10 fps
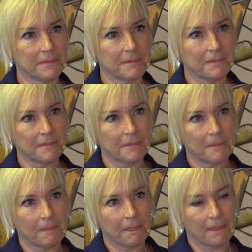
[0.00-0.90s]

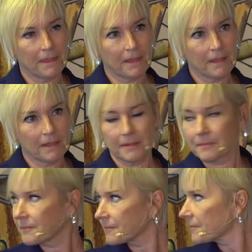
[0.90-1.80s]
(silence)